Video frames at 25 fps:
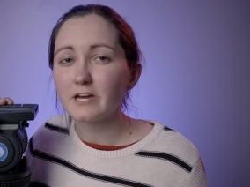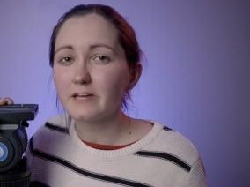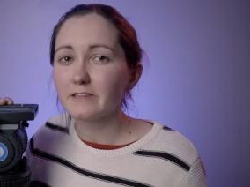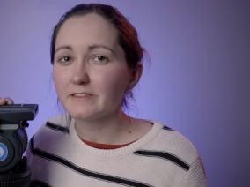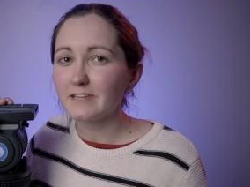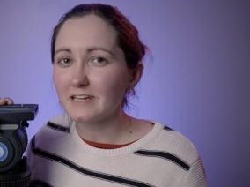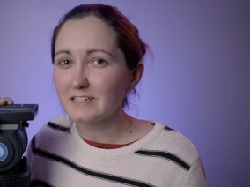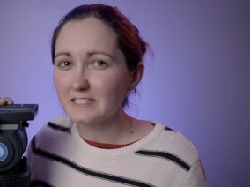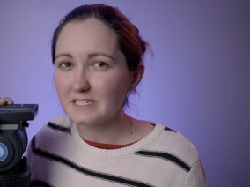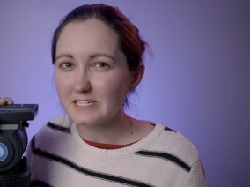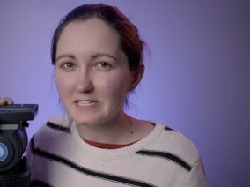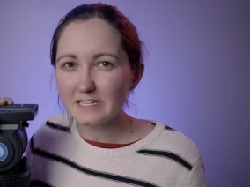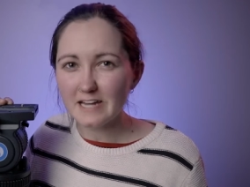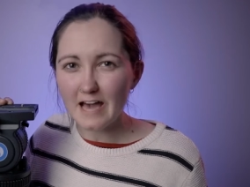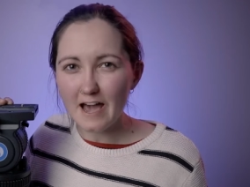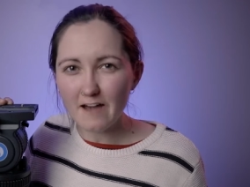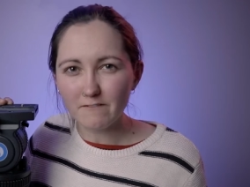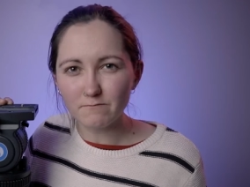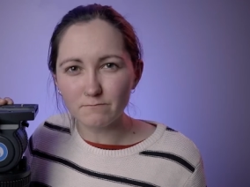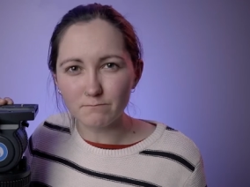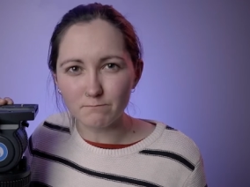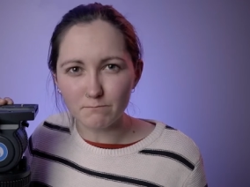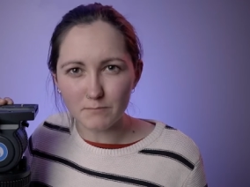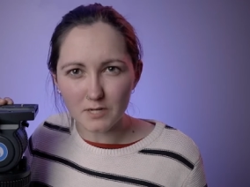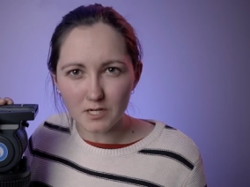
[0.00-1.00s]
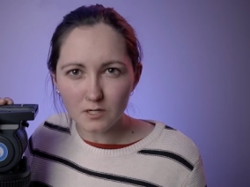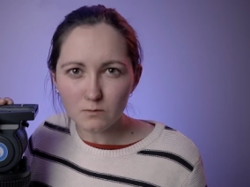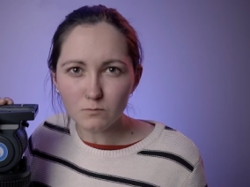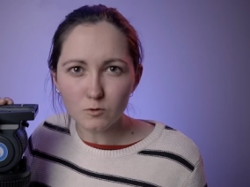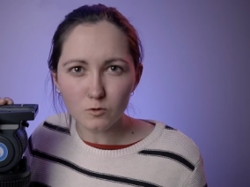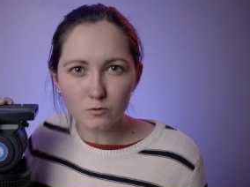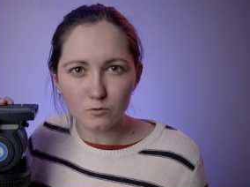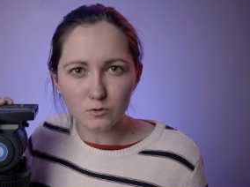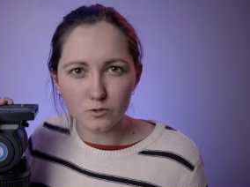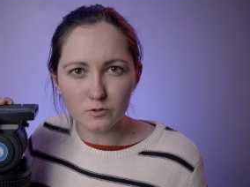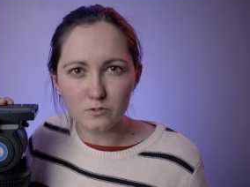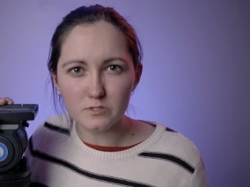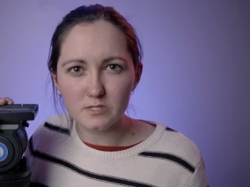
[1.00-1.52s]
They did have
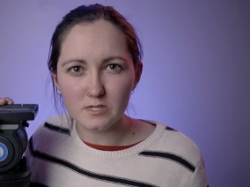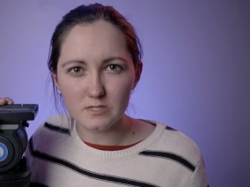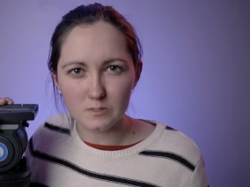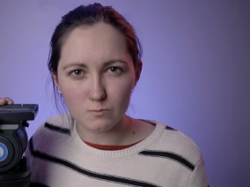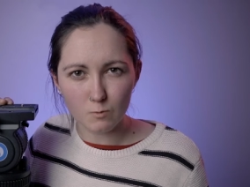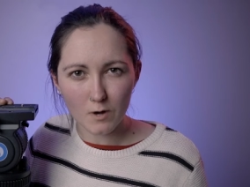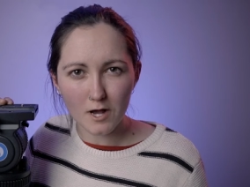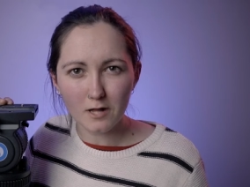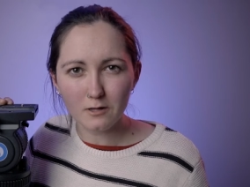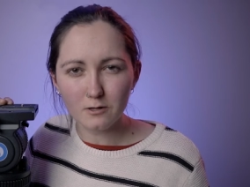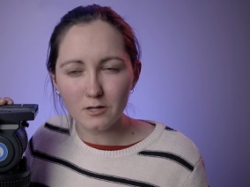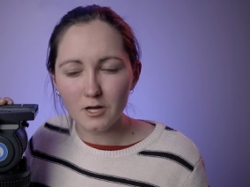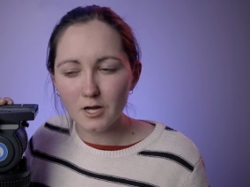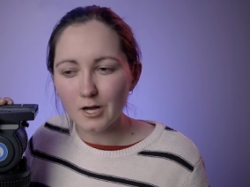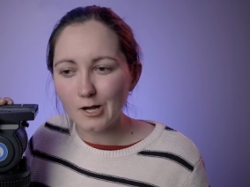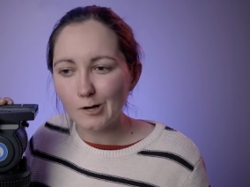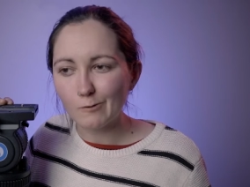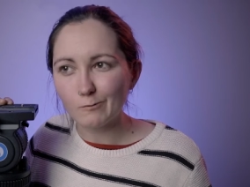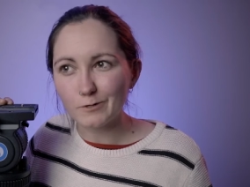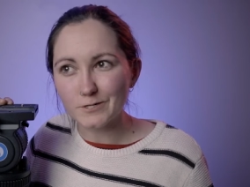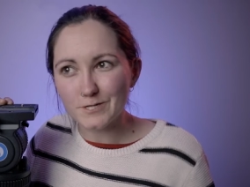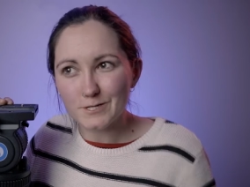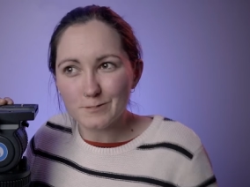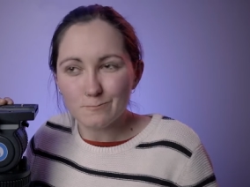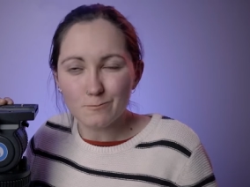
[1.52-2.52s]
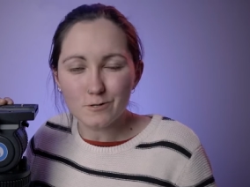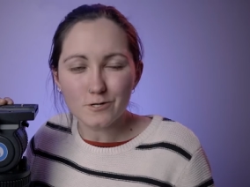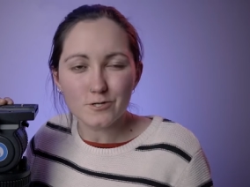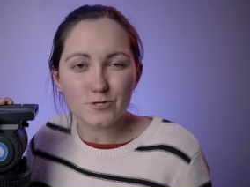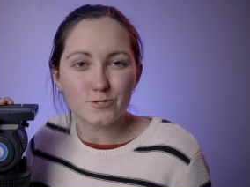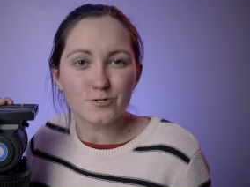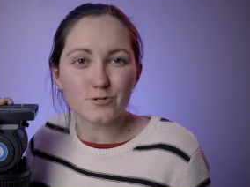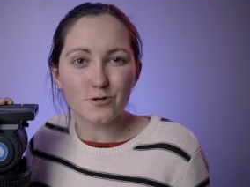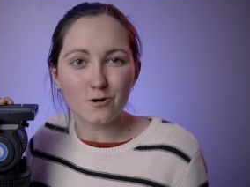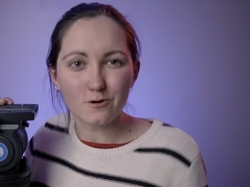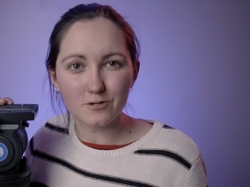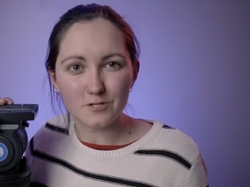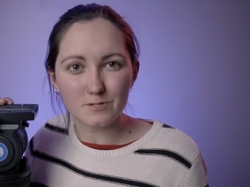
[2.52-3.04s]
minimal use as well, which is what
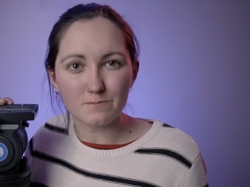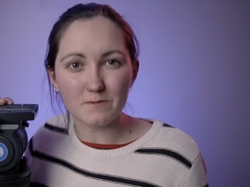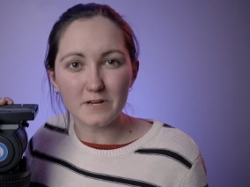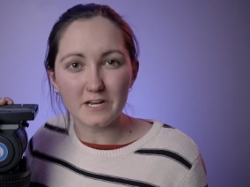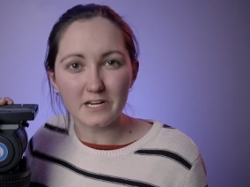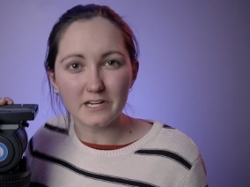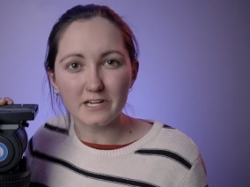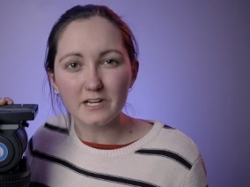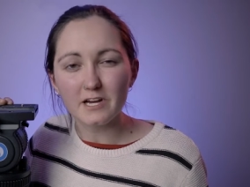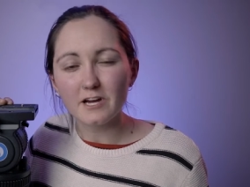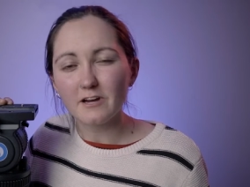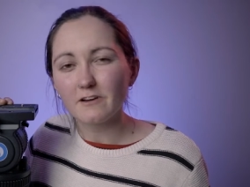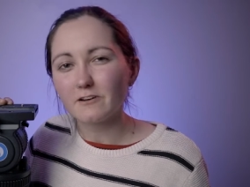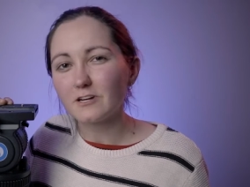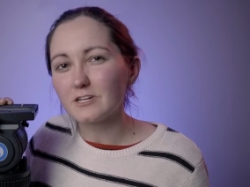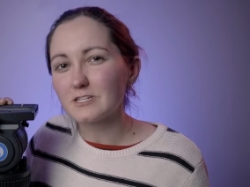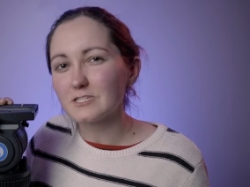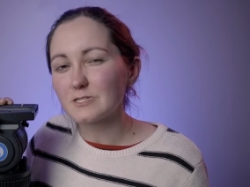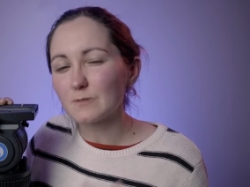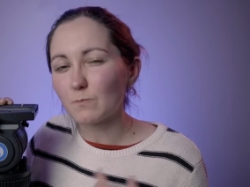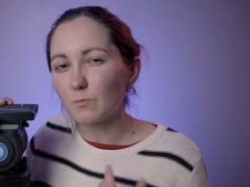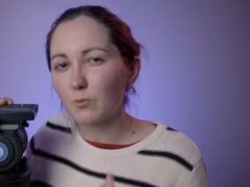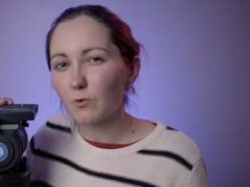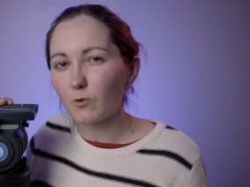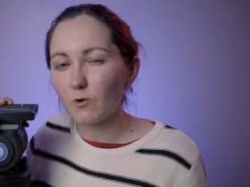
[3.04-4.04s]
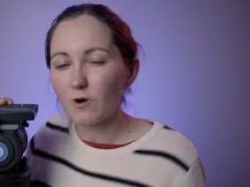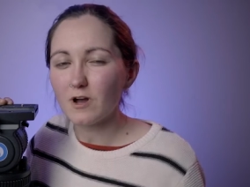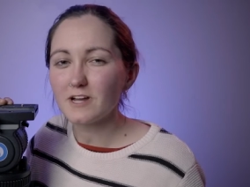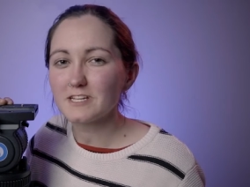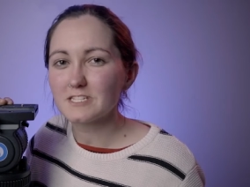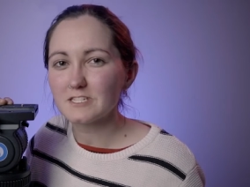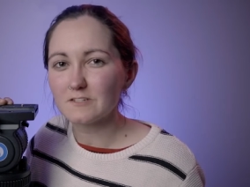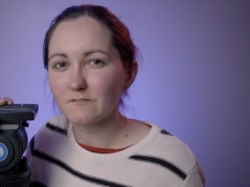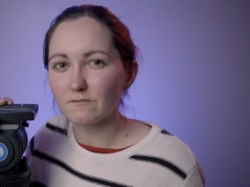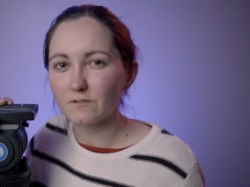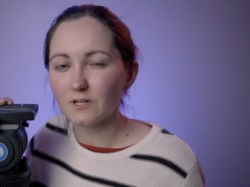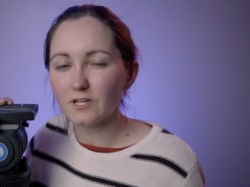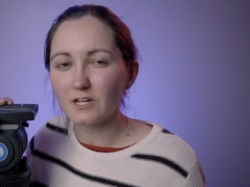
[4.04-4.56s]
shocked me, because the
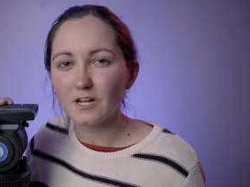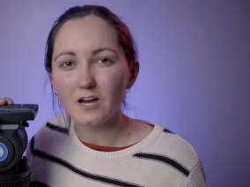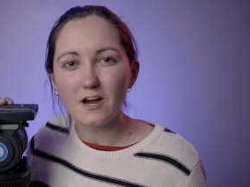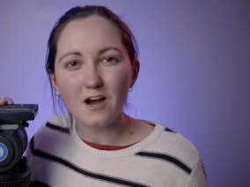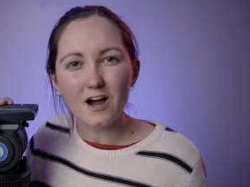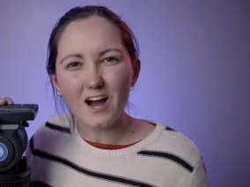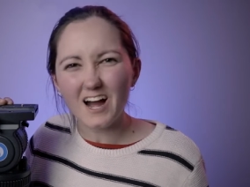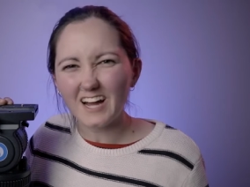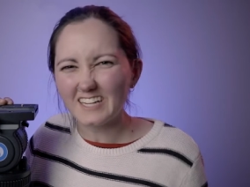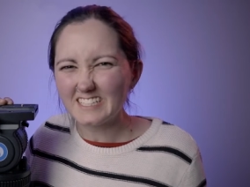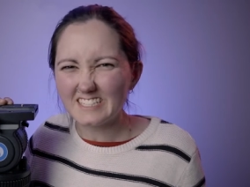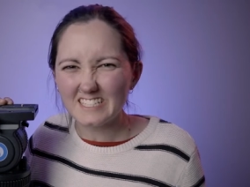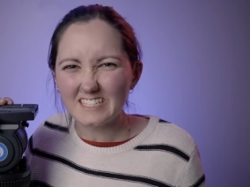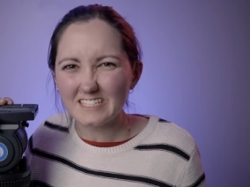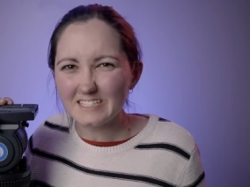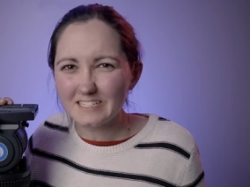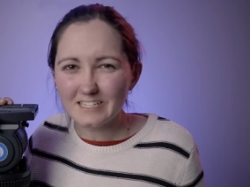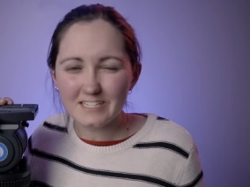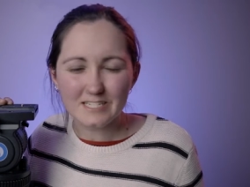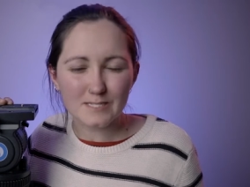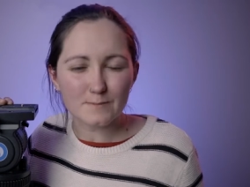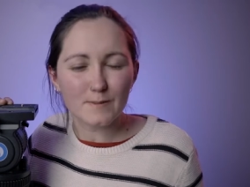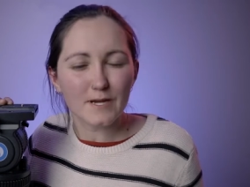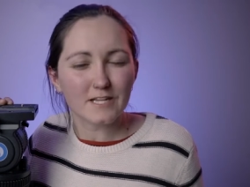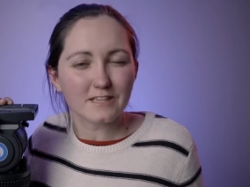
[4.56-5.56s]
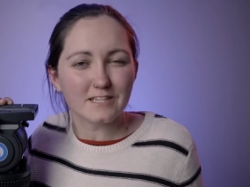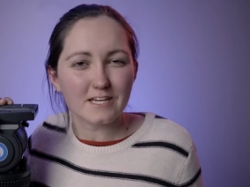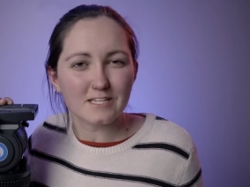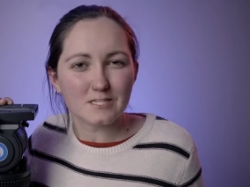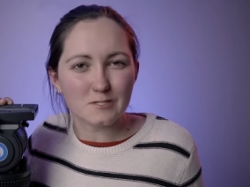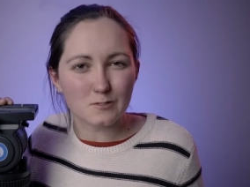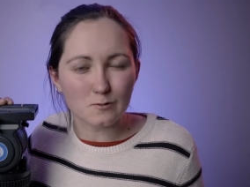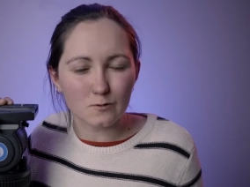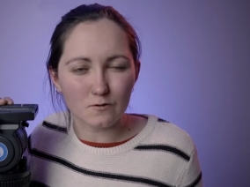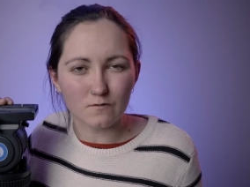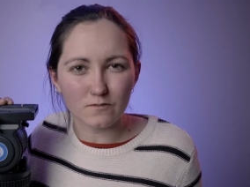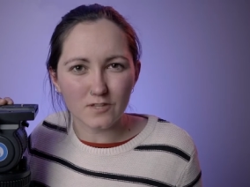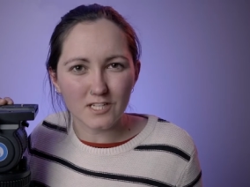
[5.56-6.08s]
price of it, I didn't expect that
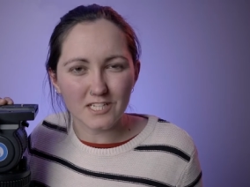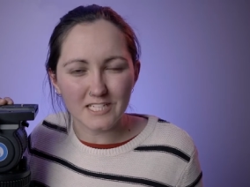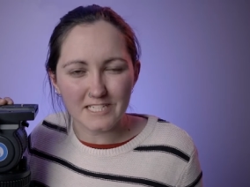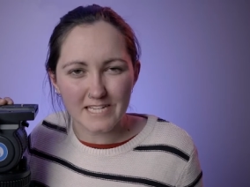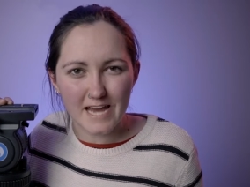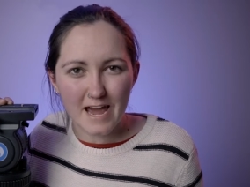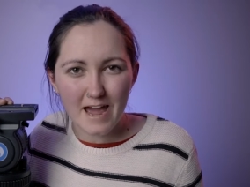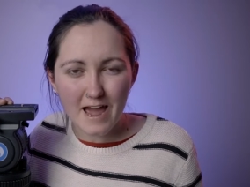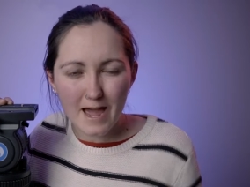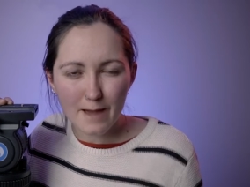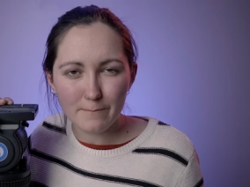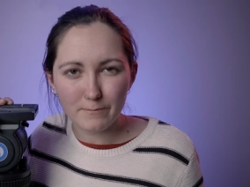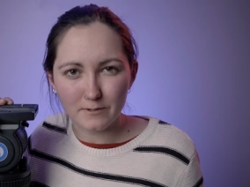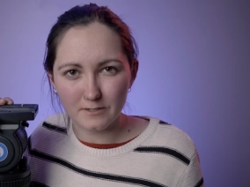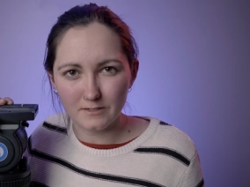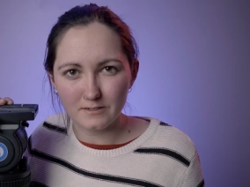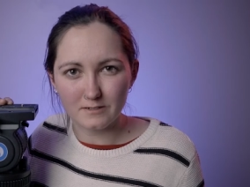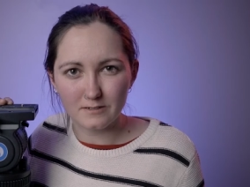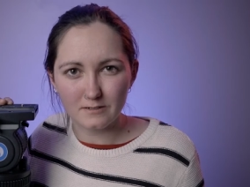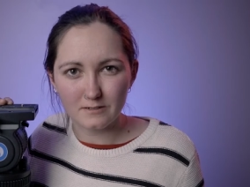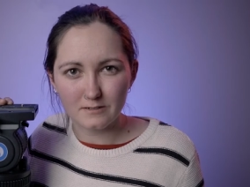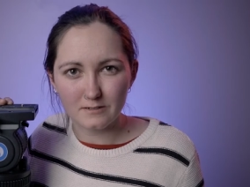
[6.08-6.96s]
sort of thing to happen.